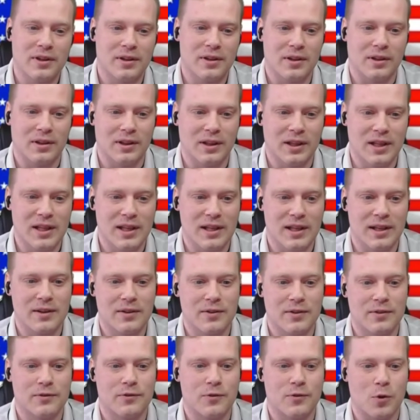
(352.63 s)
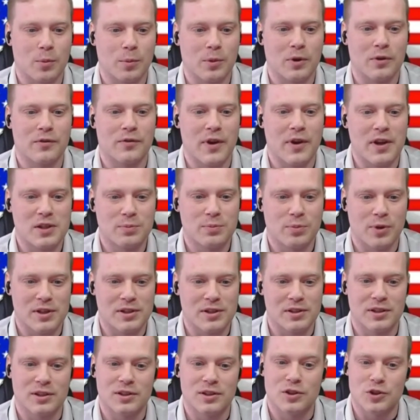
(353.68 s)
lead former Vice
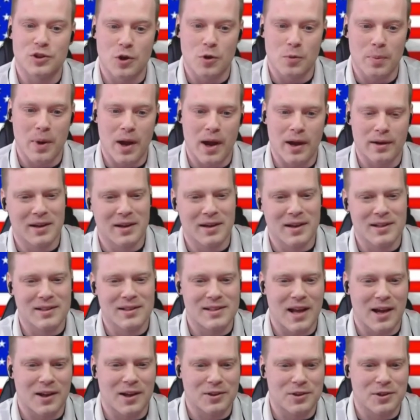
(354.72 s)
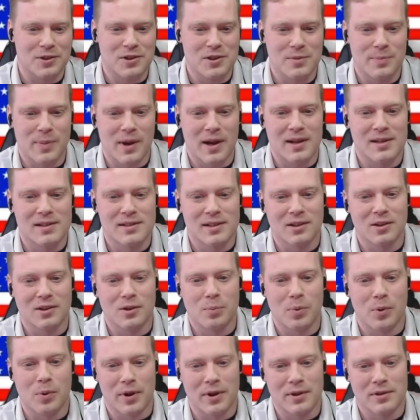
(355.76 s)
President Joe Biden in South Jersey by a single
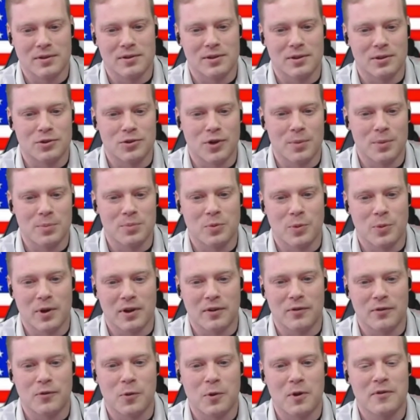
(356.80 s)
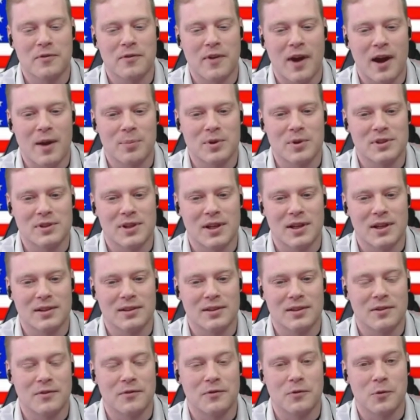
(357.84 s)
point. So Trump's winning 45%
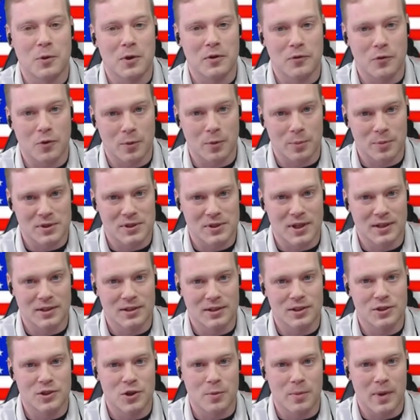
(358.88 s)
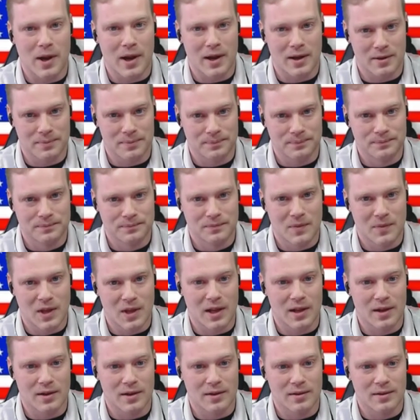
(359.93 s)
to 44% to Joe Biden
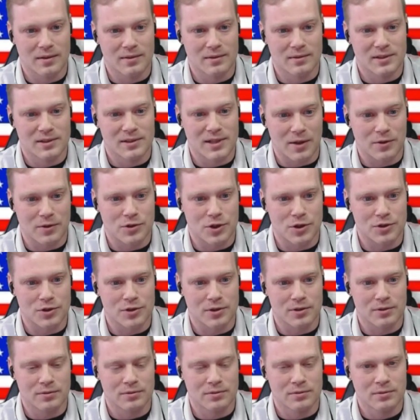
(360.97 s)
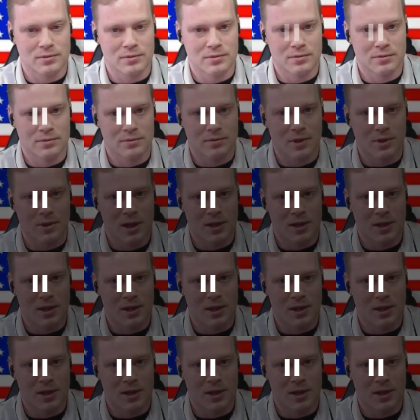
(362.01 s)
in South Jersey. So